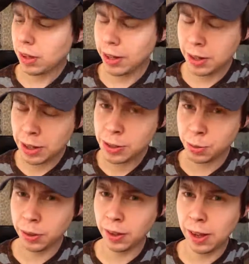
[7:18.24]
And it is
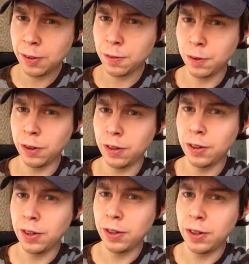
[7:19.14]
real olive oil.
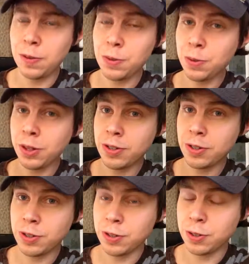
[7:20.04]
If you
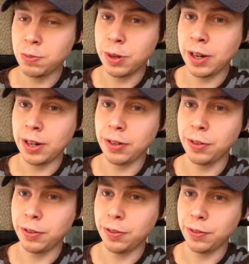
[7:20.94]
research this brand,
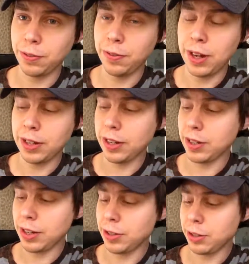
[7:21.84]
you'll find that
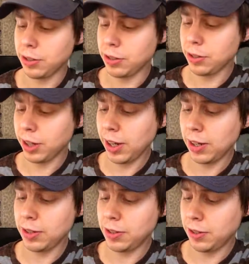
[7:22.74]
that is the
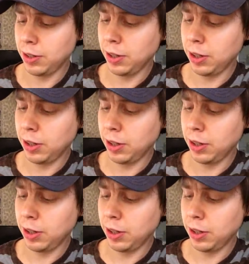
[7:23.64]
case.